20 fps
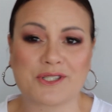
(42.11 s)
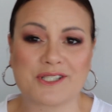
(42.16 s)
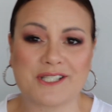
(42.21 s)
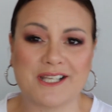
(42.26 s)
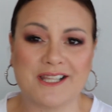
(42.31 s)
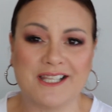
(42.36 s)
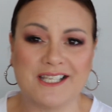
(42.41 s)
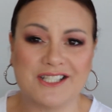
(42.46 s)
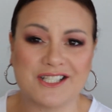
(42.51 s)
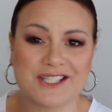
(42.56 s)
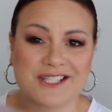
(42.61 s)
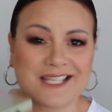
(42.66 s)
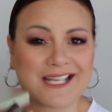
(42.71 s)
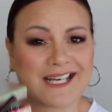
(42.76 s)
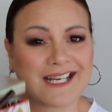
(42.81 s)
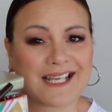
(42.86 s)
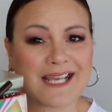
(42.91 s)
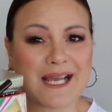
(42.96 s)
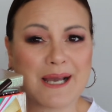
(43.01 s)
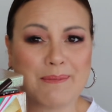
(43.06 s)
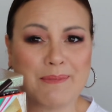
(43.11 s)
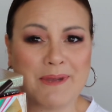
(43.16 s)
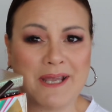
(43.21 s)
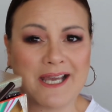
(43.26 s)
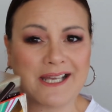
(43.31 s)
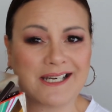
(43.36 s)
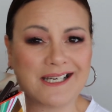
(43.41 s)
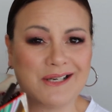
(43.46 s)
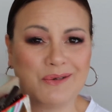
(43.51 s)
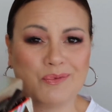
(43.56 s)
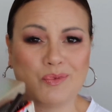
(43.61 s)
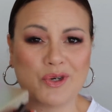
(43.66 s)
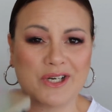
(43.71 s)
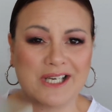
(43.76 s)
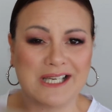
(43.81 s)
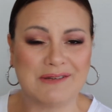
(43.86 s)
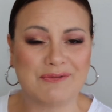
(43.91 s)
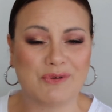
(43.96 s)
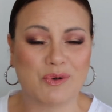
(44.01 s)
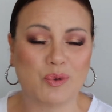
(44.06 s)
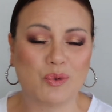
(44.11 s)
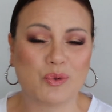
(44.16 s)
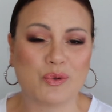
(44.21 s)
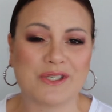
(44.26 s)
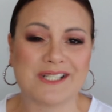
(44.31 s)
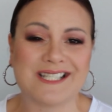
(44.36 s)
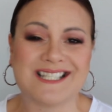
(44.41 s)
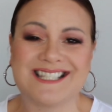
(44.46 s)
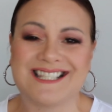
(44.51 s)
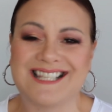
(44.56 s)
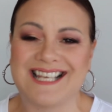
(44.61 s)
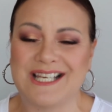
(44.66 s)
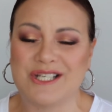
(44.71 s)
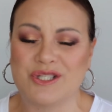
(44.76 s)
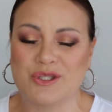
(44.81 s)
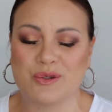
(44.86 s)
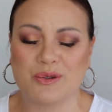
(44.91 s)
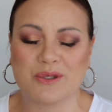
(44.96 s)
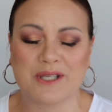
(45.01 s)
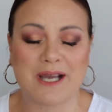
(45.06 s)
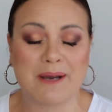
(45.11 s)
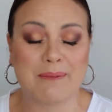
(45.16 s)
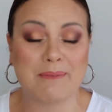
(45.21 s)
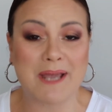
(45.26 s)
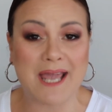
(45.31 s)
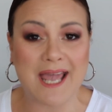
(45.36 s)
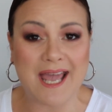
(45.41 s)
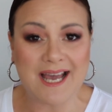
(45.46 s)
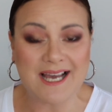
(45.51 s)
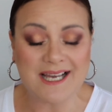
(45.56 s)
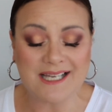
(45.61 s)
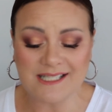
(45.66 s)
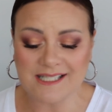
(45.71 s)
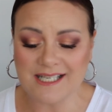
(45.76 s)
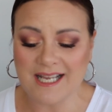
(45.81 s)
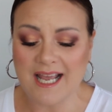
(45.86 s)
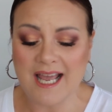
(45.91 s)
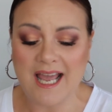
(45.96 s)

so they're just going to come out in whatever order they do come out,